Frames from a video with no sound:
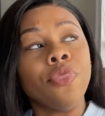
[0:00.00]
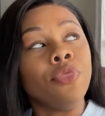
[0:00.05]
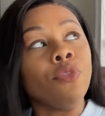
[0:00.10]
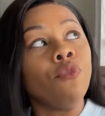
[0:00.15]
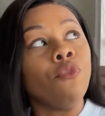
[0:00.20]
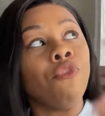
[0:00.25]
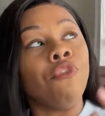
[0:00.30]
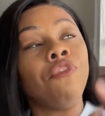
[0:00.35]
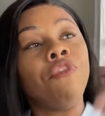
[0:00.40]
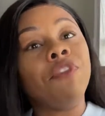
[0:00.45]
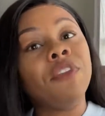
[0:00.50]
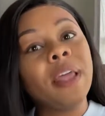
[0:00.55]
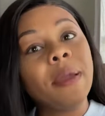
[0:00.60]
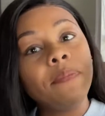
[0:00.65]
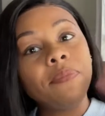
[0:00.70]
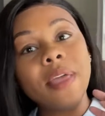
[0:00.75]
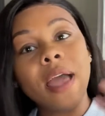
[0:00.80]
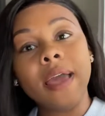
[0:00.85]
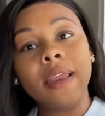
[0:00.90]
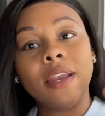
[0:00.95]

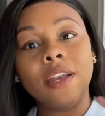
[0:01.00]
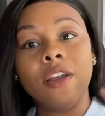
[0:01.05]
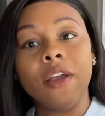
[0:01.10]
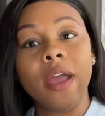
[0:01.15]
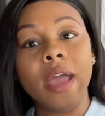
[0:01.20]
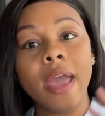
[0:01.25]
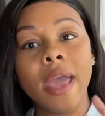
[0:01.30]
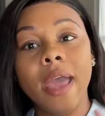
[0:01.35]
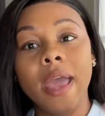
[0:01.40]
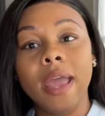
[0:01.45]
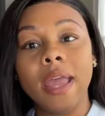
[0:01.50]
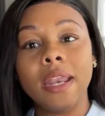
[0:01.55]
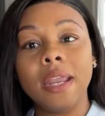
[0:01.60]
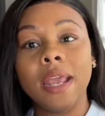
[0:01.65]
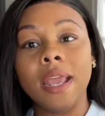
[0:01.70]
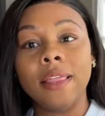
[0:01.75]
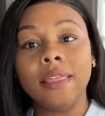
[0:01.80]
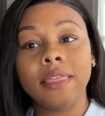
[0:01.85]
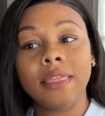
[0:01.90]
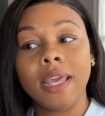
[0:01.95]
flip that in your head
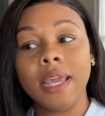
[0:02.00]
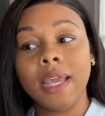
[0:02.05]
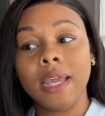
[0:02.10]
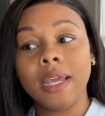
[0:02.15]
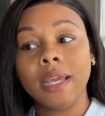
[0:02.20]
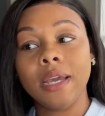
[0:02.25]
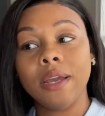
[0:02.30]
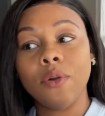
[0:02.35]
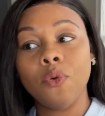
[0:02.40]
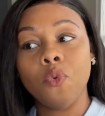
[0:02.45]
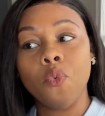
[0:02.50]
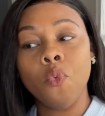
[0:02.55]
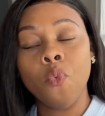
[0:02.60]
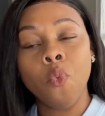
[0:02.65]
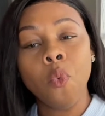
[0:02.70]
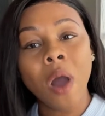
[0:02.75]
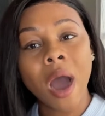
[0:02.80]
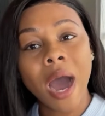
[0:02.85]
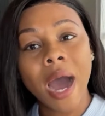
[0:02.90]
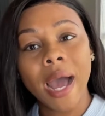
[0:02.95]
and think,
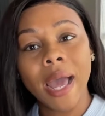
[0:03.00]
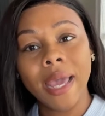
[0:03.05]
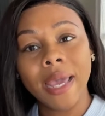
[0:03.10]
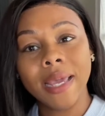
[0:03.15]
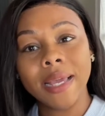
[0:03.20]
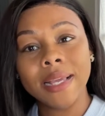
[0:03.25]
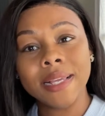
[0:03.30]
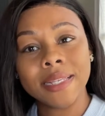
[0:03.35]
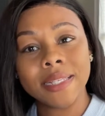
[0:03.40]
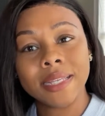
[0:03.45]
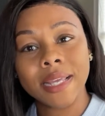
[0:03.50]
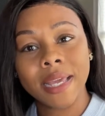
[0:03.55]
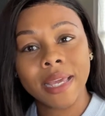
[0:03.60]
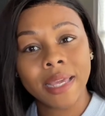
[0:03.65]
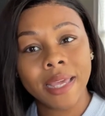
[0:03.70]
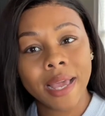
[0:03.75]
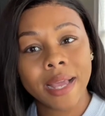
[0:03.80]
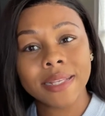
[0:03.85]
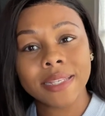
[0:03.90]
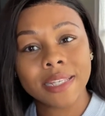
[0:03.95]
why is saying
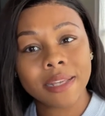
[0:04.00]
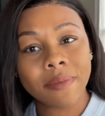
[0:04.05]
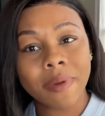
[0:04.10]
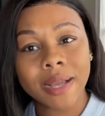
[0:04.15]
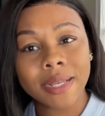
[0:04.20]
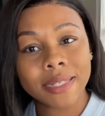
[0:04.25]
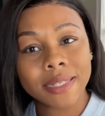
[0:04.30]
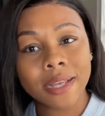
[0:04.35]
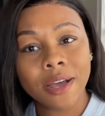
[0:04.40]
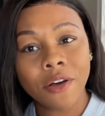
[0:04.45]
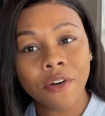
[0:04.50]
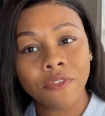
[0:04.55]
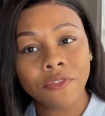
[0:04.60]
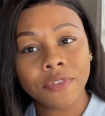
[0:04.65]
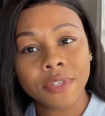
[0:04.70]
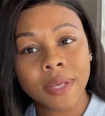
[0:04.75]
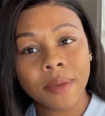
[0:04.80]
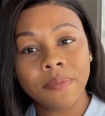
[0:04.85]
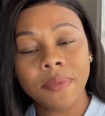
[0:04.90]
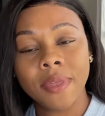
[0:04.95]
yes to myself
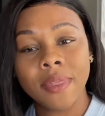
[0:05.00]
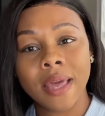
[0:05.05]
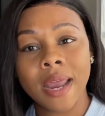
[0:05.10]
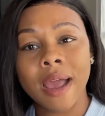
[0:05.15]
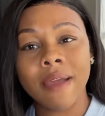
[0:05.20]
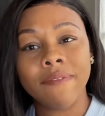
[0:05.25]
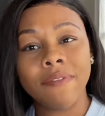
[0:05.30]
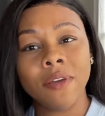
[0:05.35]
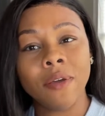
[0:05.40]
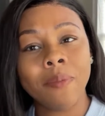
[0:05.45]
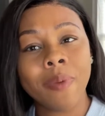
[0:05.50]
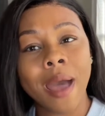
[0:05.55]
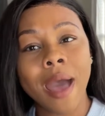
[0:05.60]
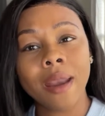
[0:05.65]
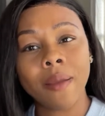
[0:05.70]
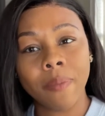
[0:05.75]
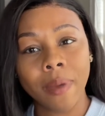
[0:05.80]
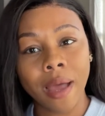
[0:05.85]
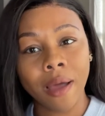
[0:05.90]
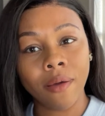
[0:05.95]
something that I feel bad
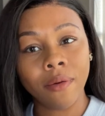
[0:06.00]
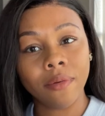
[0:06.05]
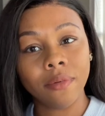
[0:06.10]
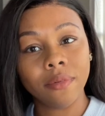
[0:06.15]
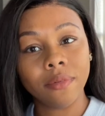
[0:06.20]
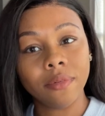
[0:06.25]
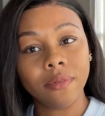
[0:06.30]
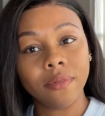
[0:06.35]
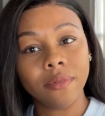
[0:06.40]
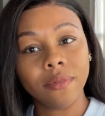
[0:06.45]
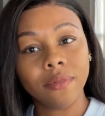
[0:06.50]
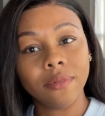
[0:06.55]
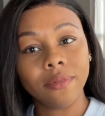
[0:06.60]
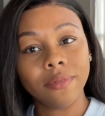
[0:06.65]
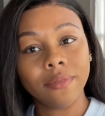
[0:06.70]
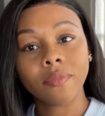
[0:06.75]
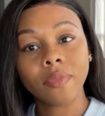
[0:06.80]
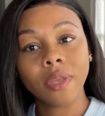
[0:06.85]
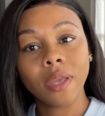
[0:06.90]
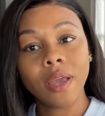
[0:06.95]
about?
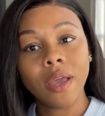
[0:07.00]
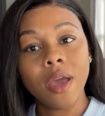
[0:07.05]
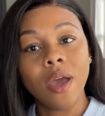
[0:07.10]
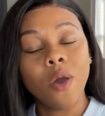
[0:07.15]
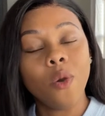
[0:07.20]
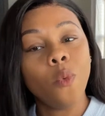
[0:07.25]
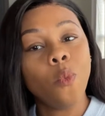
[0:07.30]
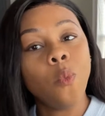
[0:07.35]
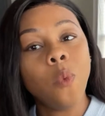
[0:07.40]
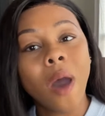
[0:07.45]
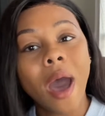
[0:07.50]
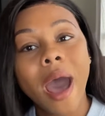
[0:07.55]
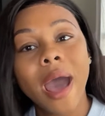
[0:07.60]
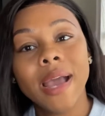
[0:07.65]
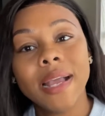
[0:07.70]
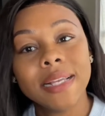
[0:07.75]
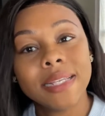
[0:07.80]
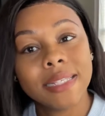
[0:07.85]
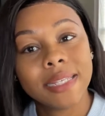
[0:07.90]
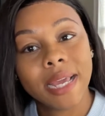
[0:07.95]
Why
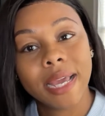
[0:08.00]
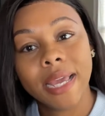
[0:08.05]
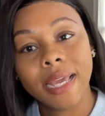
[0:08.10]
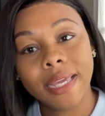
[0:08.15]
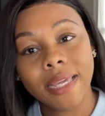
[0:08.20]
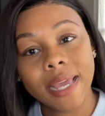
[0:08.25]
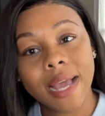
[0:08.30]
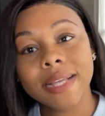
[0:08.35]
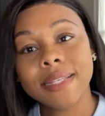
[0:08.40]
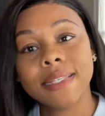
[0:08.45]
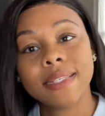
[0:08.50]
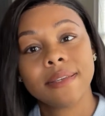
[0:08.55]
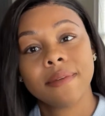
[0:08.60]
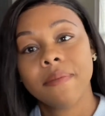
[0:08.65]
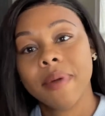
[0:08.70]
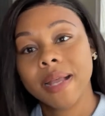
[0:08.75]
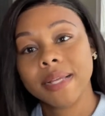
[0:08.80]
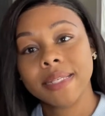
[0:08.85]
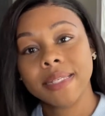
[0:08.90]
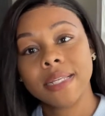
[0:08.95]
is saying yes to
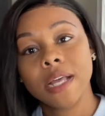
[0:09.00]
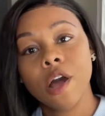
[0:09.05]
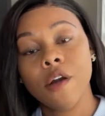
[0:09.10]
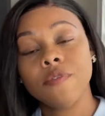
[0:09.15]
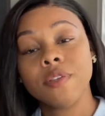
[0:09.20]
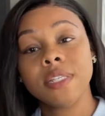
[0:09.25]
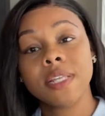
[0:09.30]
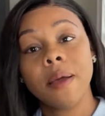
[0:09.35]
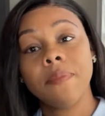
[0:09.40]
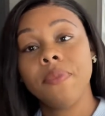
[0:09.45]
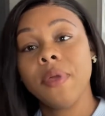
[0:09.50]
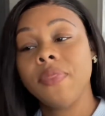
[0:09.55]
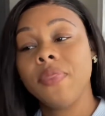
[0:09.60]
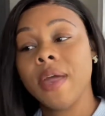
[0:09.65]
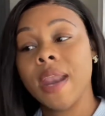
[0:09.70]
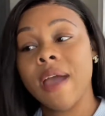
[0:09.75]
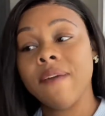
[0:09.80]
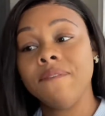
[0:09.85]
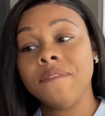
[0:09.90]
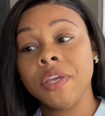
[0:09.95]
myself something that
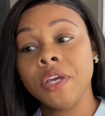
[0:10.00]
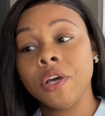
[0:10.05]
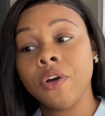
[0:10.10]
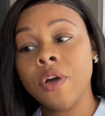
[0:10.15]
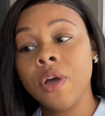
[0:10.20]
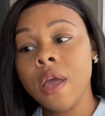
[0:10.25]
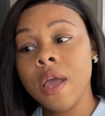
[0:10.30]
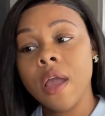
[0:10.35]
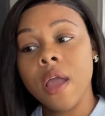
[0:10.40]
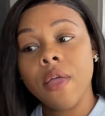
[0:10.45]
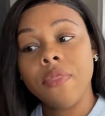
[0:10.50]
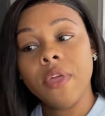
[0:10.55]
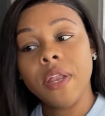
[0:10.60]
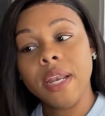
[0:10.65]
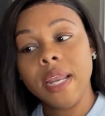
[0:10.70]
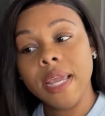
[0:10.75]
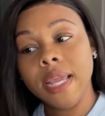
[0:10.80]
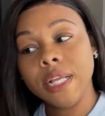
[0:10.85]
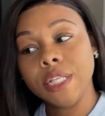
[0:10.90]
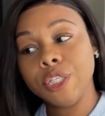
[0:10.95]
I feel the
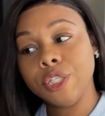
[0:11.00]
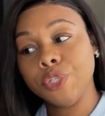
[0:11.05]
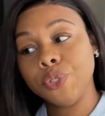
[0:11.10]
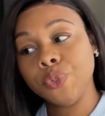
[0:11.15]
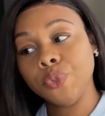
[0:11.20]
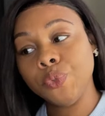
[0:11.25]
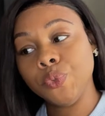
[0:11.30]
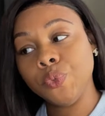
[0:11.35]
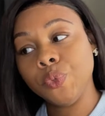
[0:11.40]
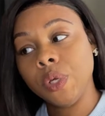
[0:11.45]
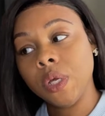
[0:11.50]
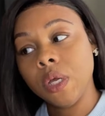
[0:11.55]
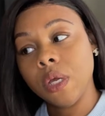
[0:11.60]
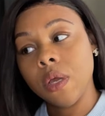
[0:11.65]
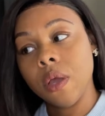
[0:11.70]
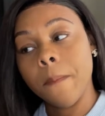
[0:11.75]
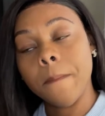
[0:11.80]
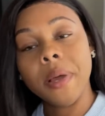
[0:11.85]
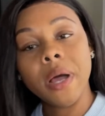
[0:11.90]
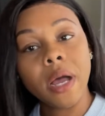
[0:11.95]
need to
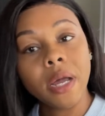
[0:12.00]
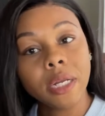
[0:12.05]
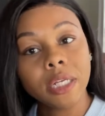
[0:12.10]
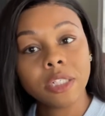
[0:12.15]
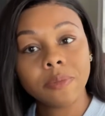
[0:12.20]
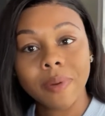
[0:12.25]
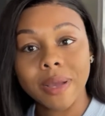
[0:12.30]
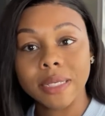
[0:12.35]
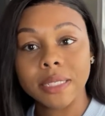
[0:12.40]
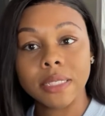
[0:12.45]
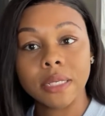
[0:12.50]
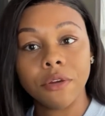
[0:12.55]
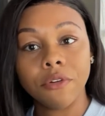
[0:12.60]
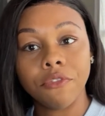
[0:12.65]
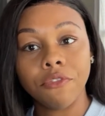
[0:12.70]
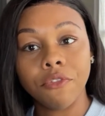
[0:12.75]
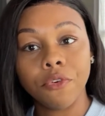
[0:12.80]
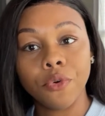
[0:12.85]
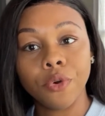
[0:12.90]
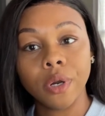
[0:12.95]
punish myself
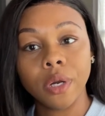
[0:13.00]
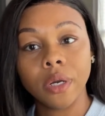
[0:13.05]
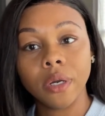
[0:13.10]
for?